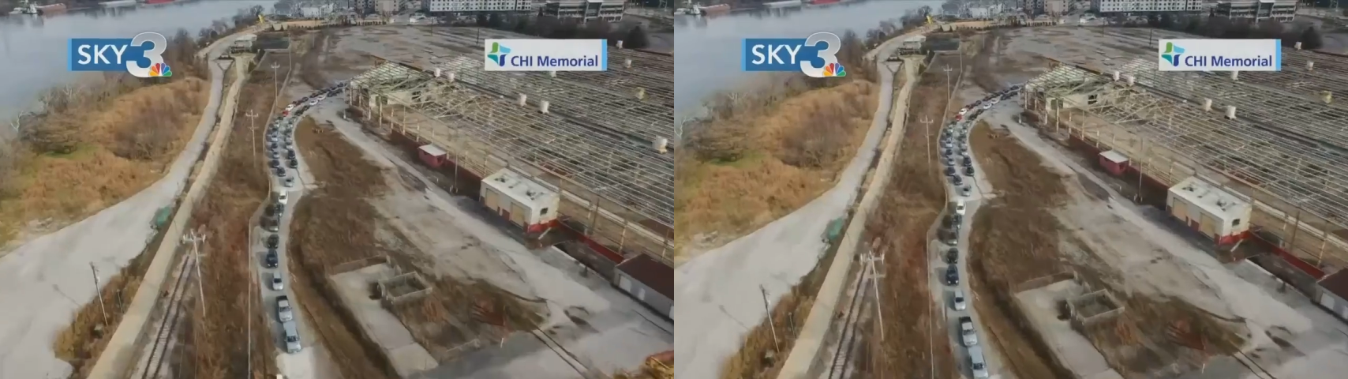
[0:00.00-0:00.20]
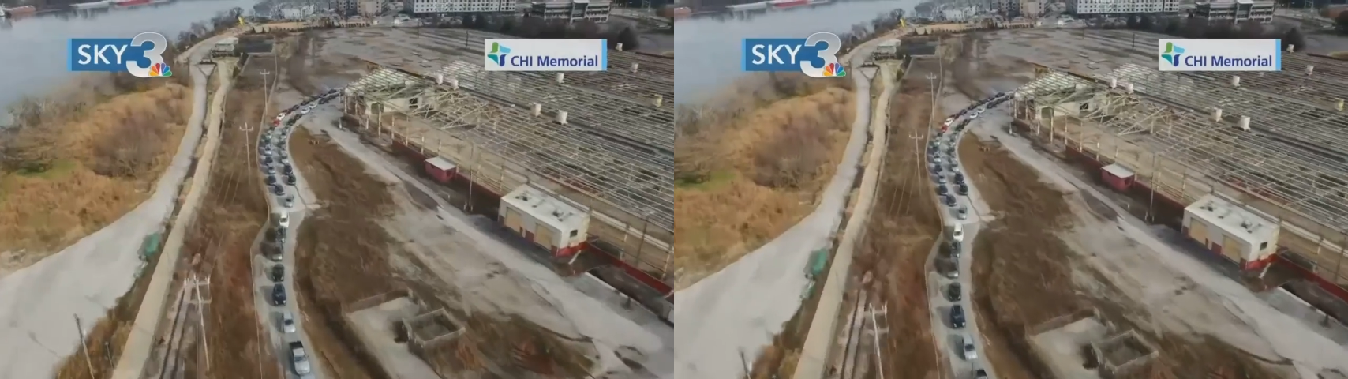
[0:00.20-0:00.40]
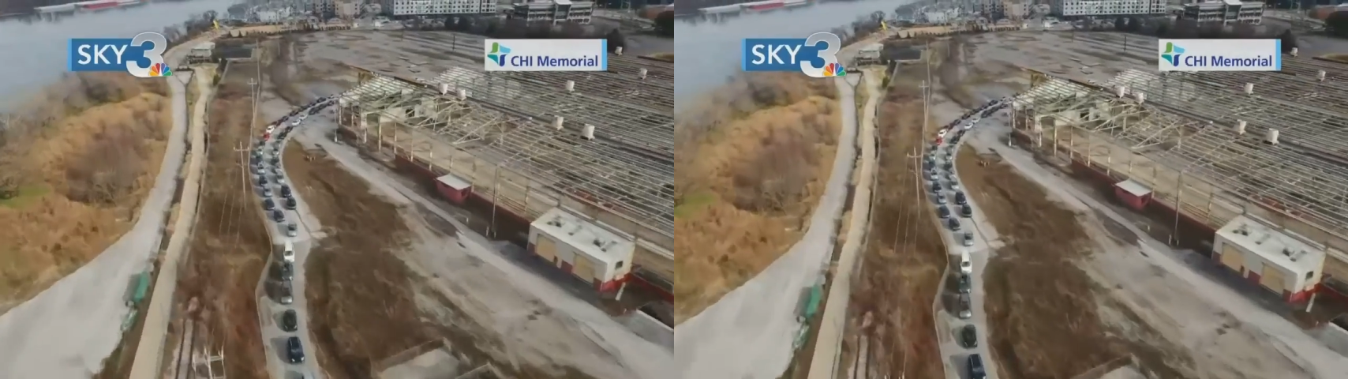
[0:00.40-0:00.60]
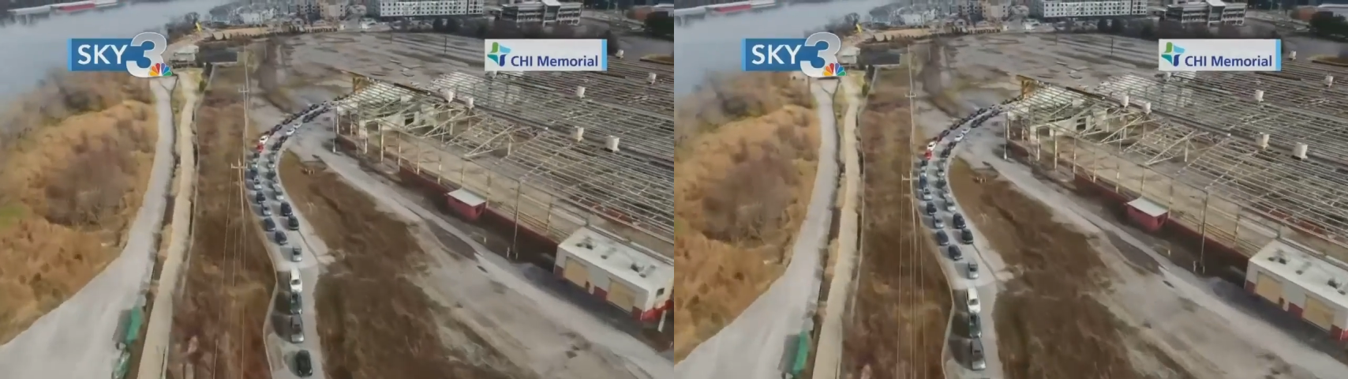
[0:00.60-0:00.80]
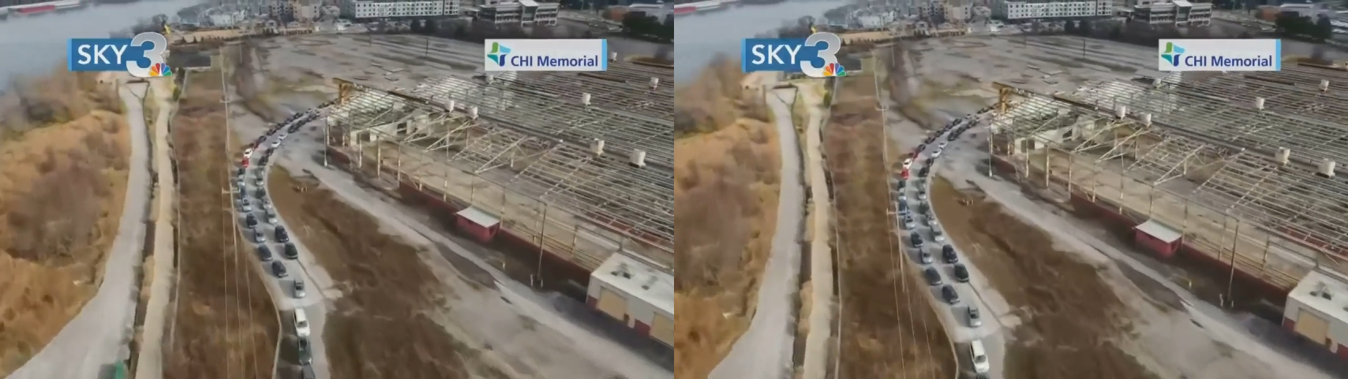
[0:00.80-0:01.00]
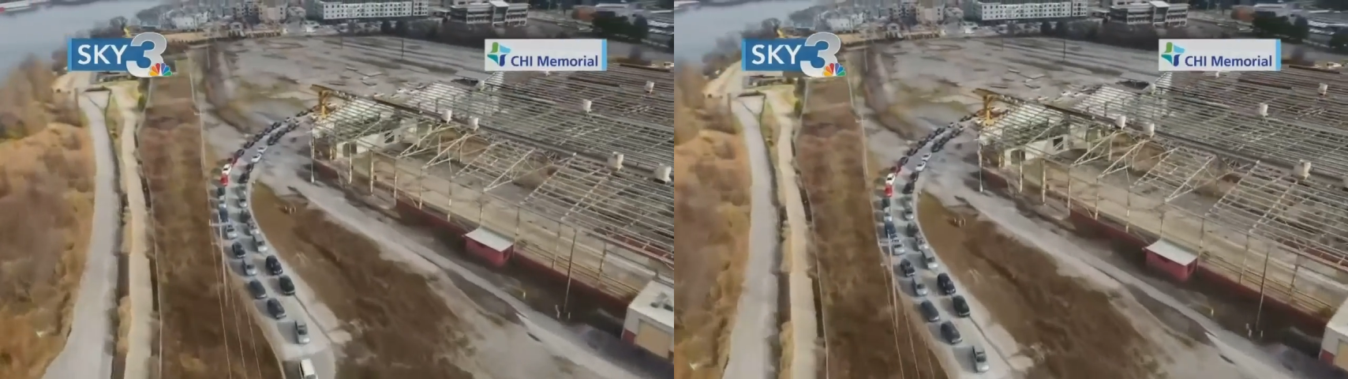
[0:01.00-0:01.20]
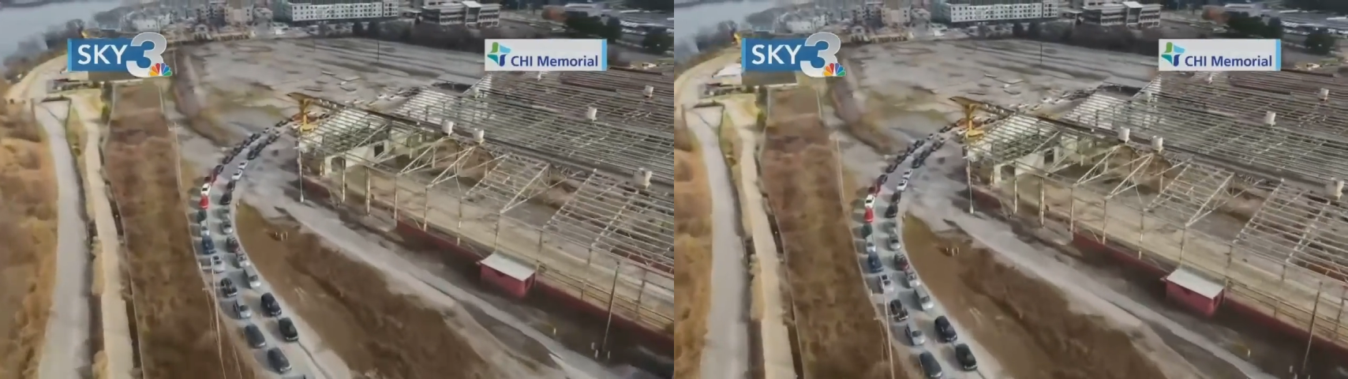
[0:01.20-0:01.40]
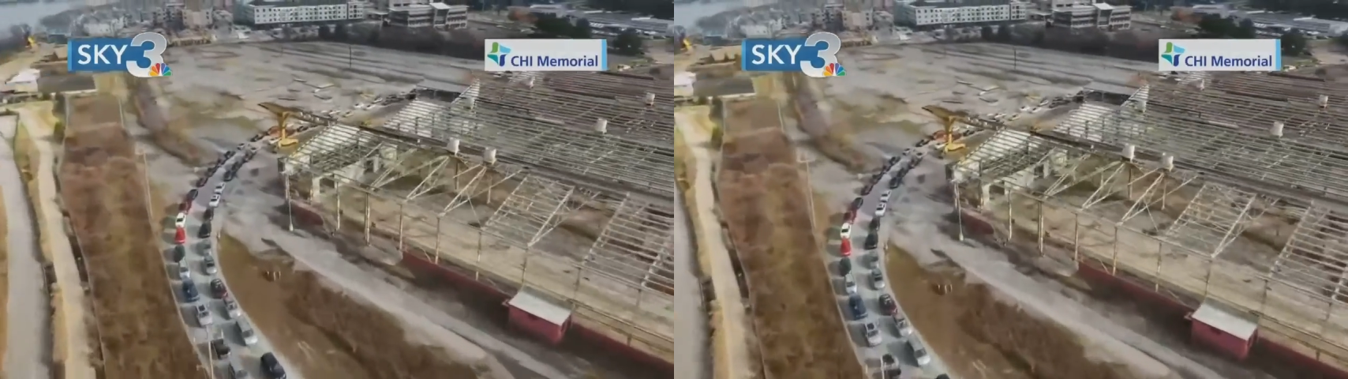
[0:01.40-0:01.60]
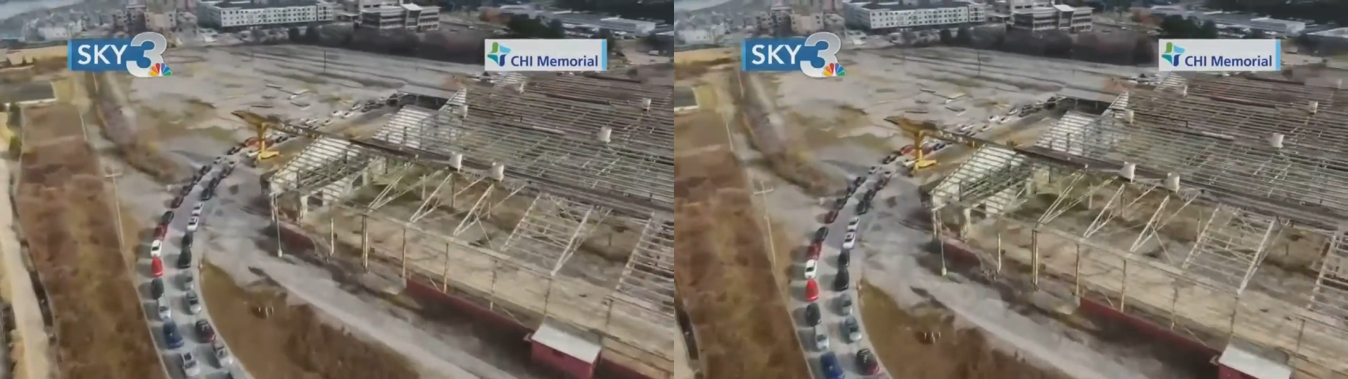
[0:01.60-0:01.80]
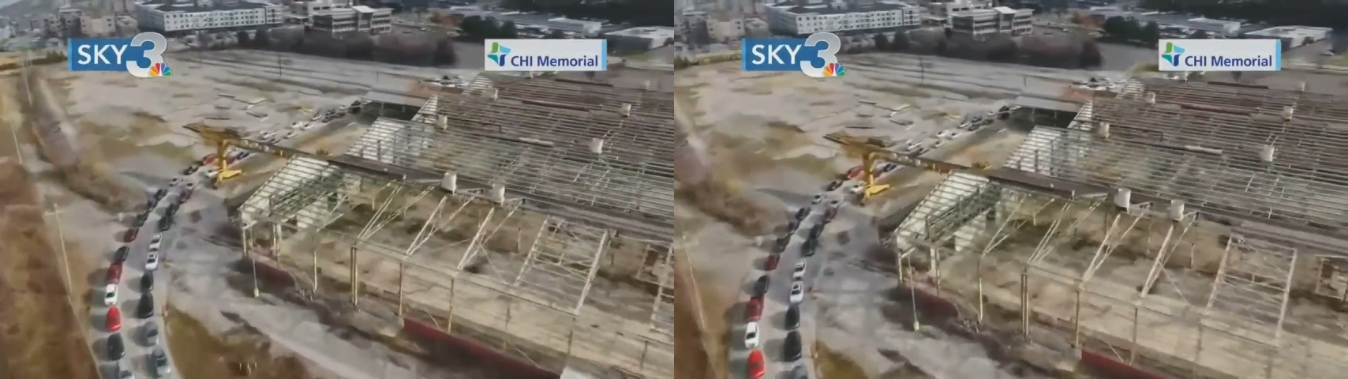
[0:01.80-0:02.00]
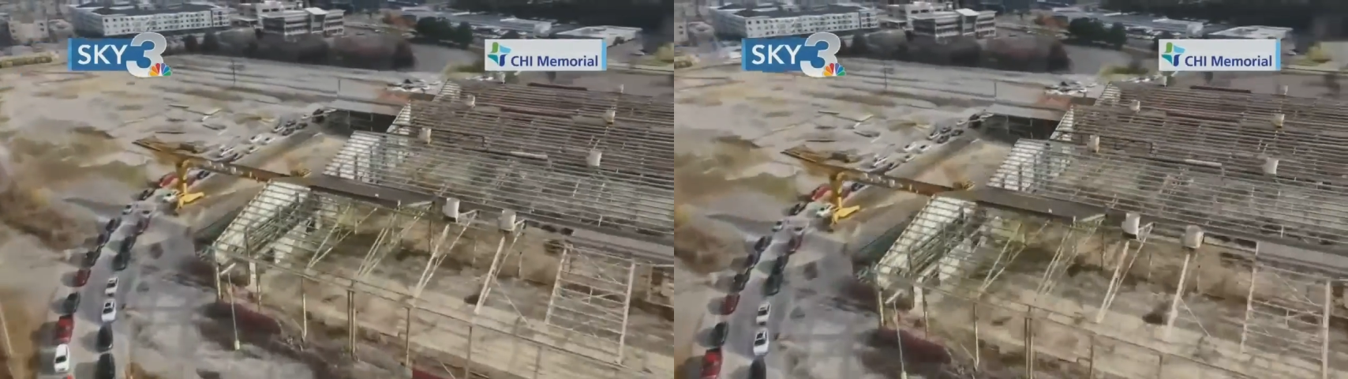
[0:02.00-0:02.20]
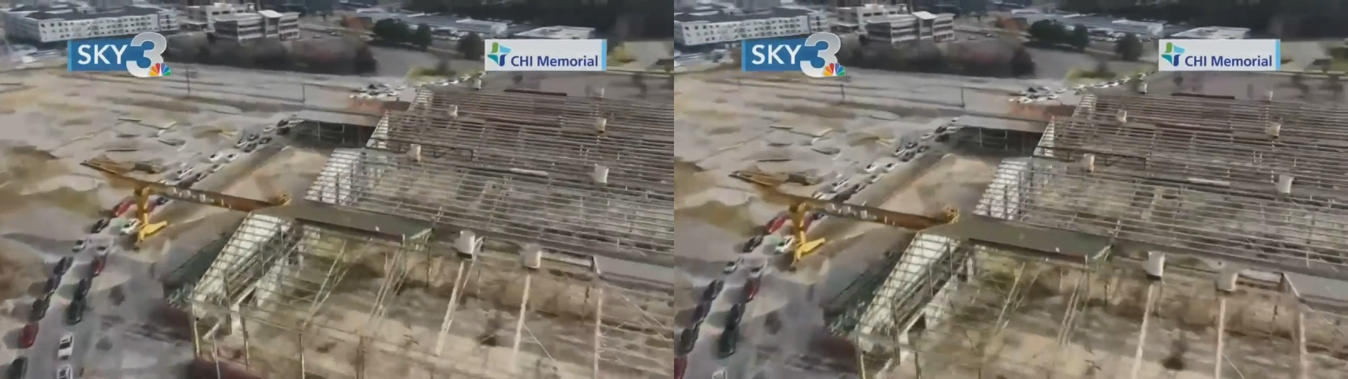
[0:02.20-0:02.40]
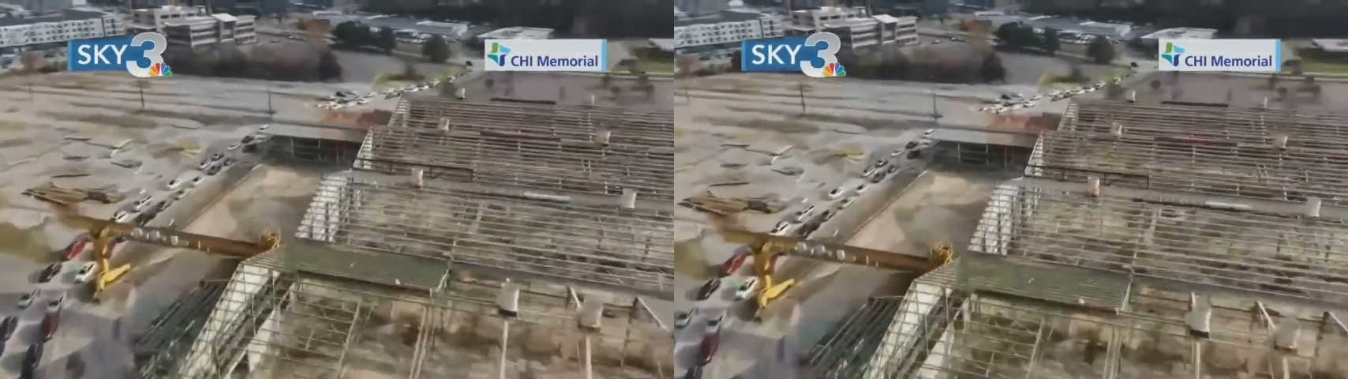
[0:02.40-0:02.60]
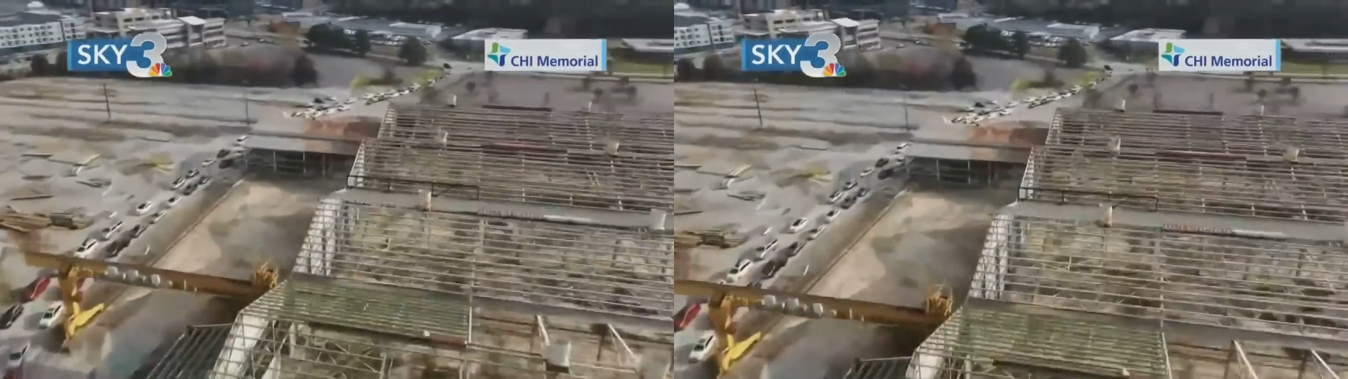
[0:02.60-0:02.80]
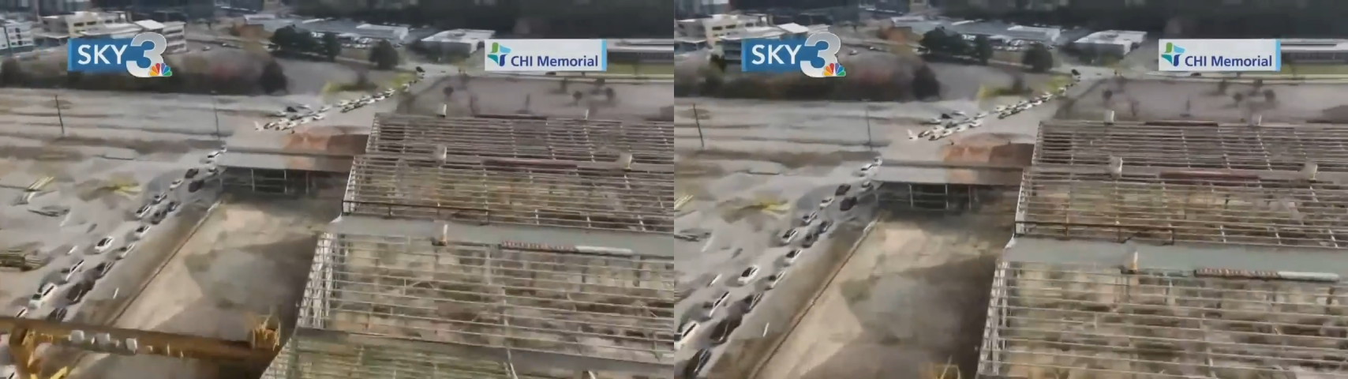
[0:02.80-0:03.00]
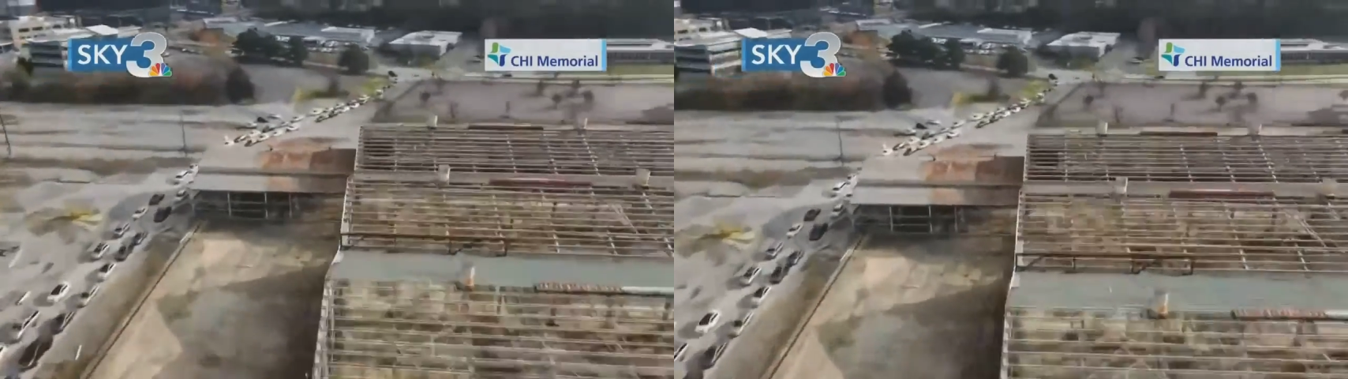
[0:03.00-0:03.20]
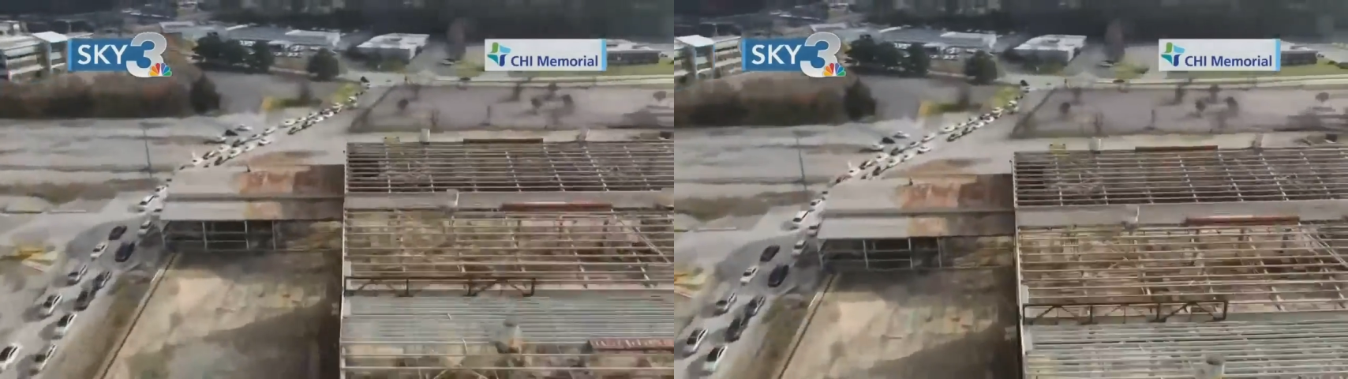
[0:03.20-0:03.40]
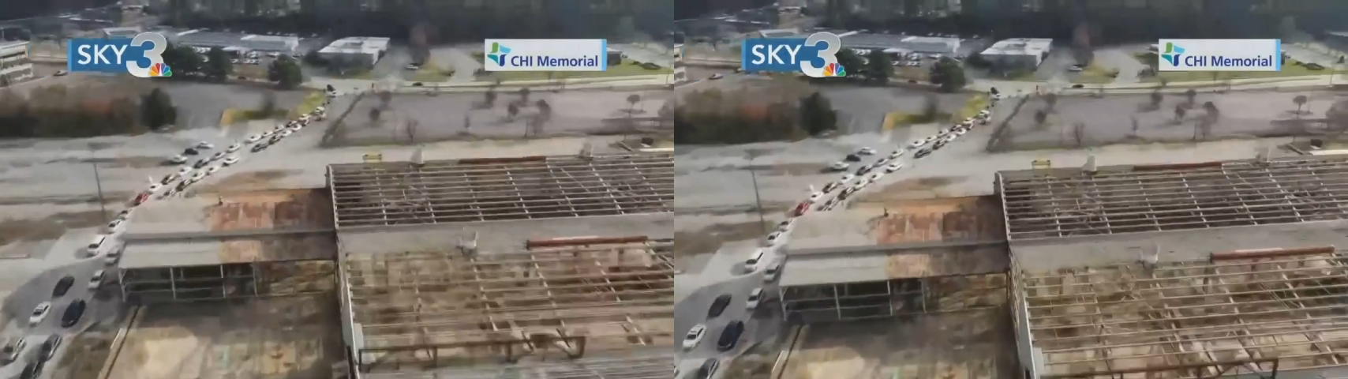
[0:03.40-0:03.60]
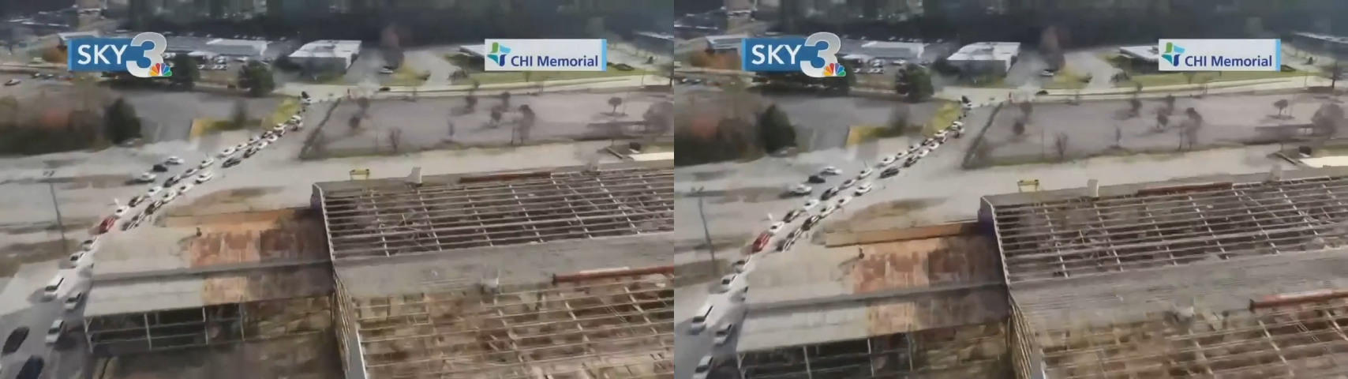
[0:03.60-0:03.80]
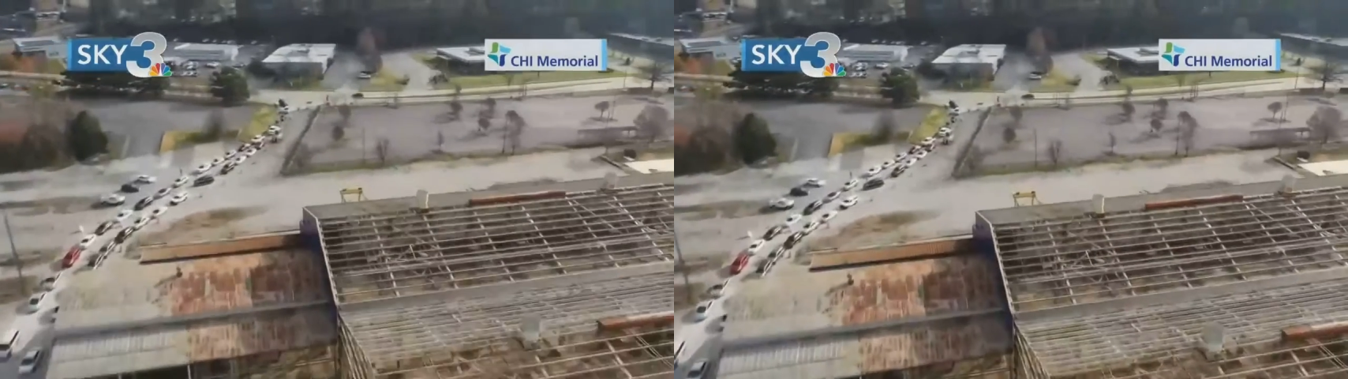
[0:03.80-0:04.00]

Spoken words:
Nobody's mouth can be seen.